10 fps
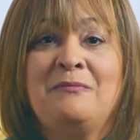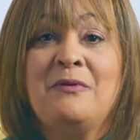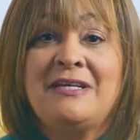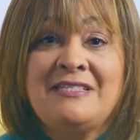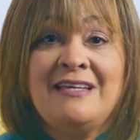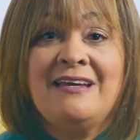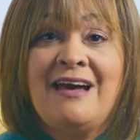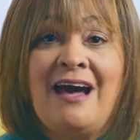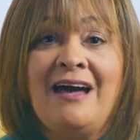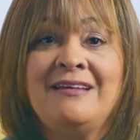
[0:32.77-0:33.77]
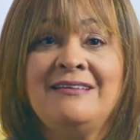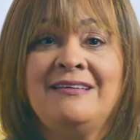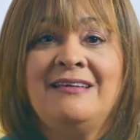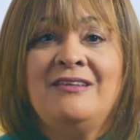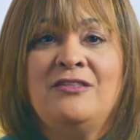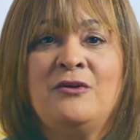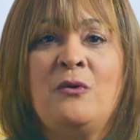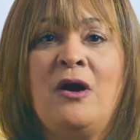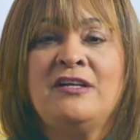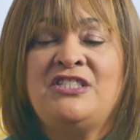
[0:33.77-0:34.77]
praising God through
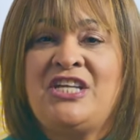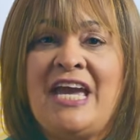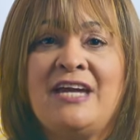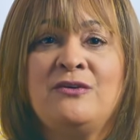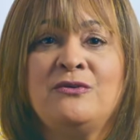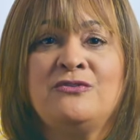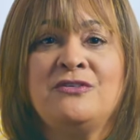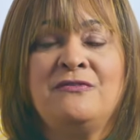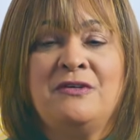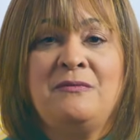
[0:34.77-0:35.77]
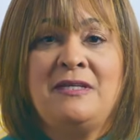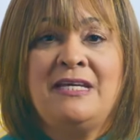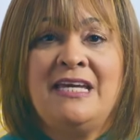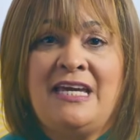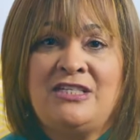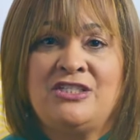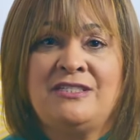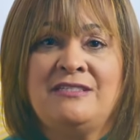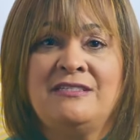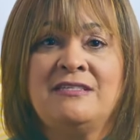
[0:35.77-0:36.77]
our channels of
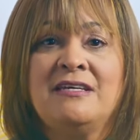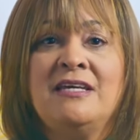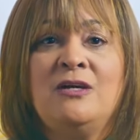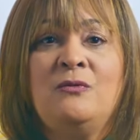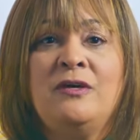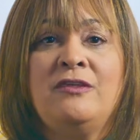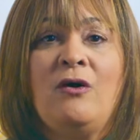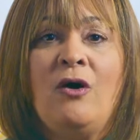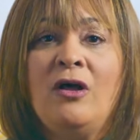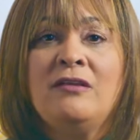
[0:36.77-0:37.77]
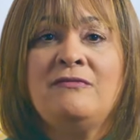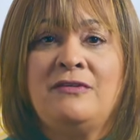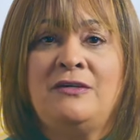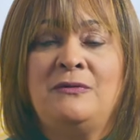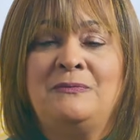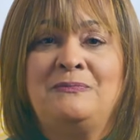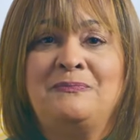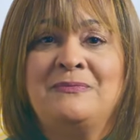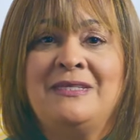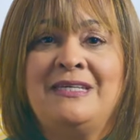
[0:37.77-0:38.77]
communications with all of you
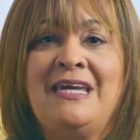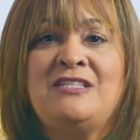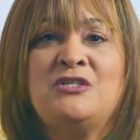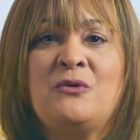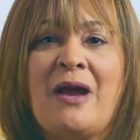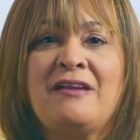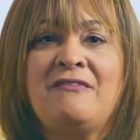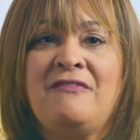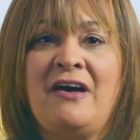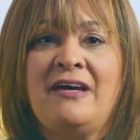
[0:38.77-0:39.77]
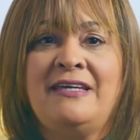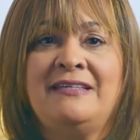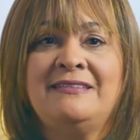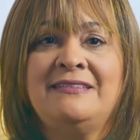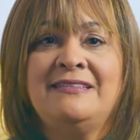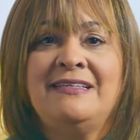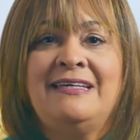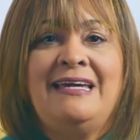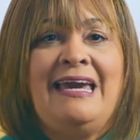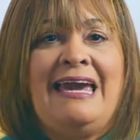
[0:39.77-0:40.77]
is gratifying,
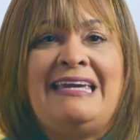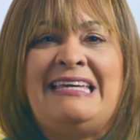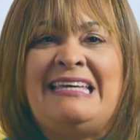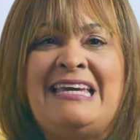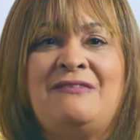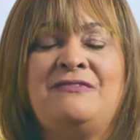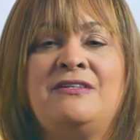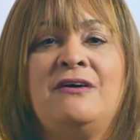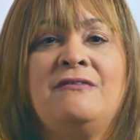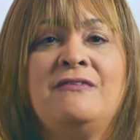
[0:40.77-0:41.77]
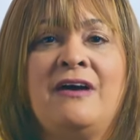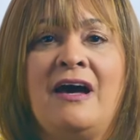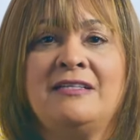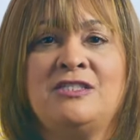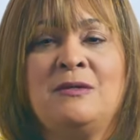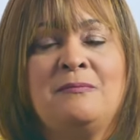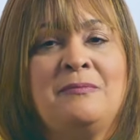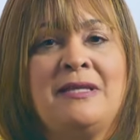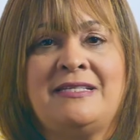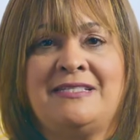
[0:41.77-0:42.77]
a gift of God's
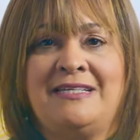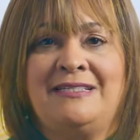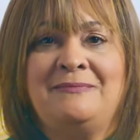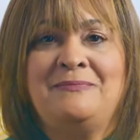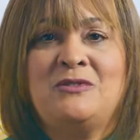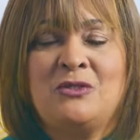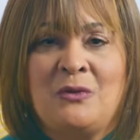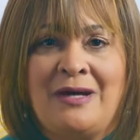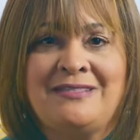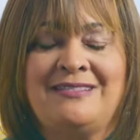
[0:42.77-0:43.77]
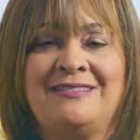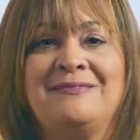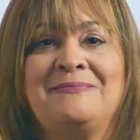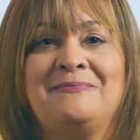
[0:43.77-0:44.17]
blessing to us.